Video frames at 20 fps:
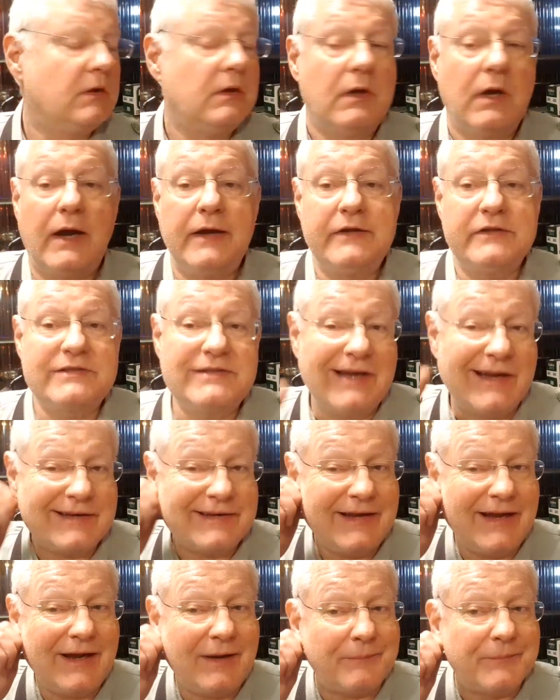I just sat
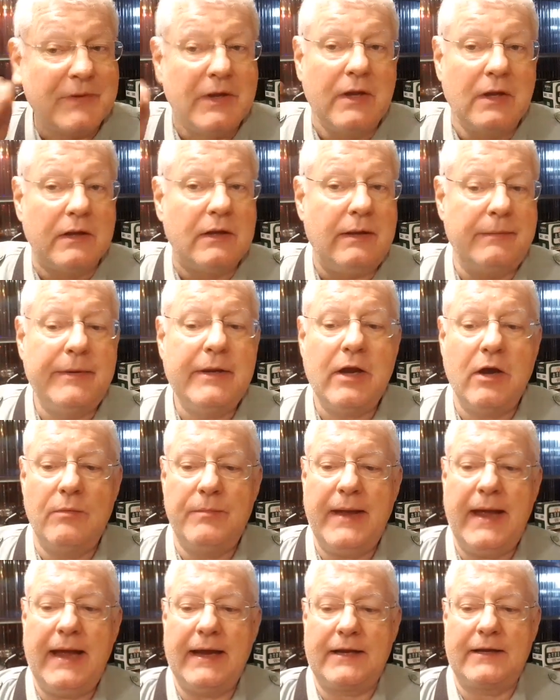down. Let me go
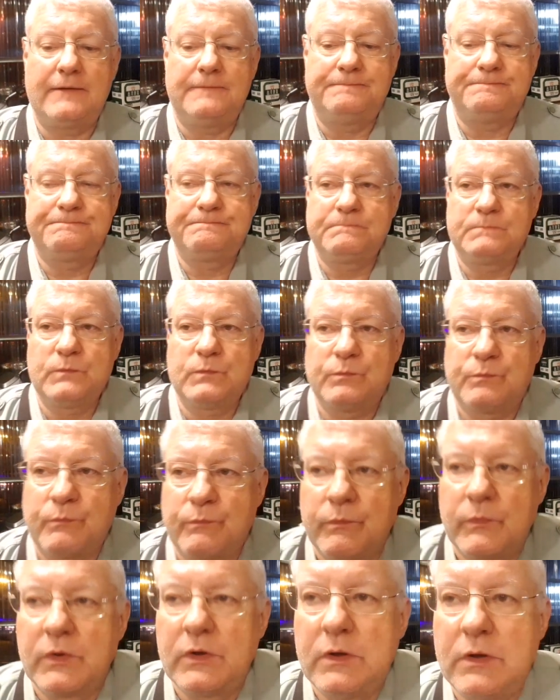back.
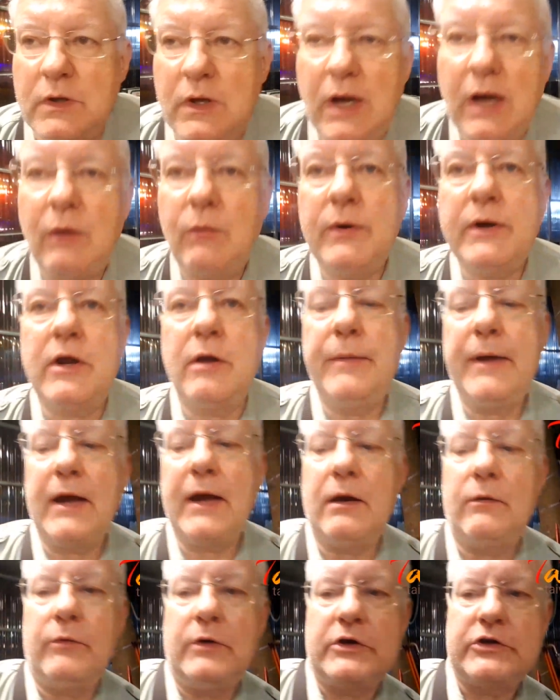I want to go back. I
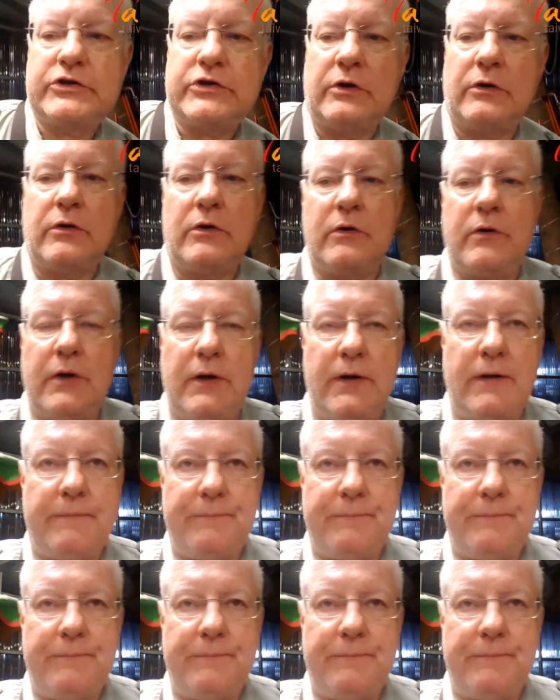want to show her